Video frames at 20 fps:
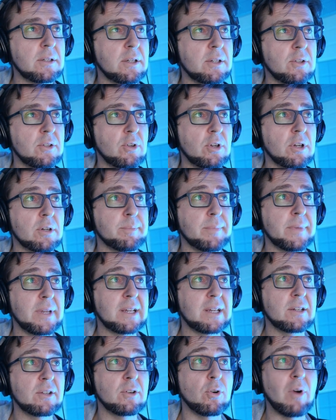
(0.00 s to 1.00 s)
and you can make
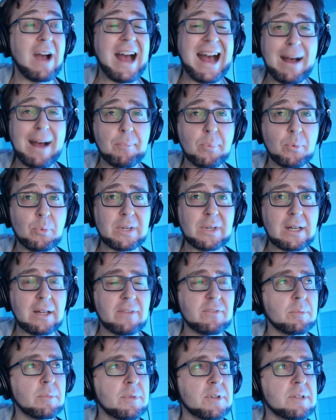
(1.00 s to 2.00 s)
it go up with the
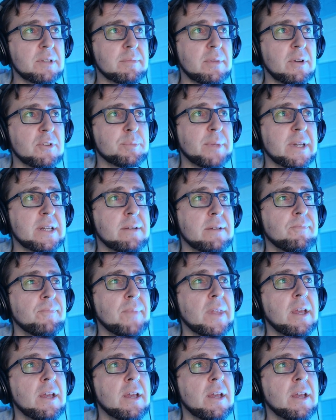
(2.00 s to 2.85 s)
left mouse button.